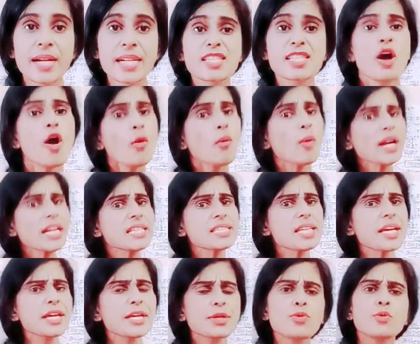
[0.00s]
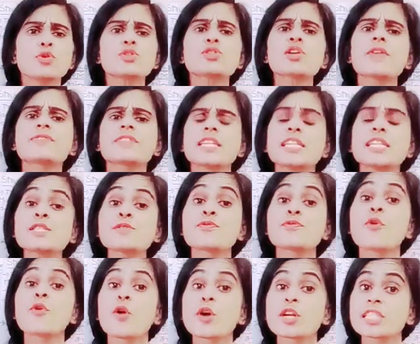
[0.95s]
What is the use of these
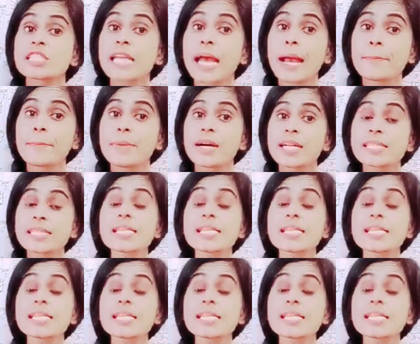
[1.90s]
4 chambers?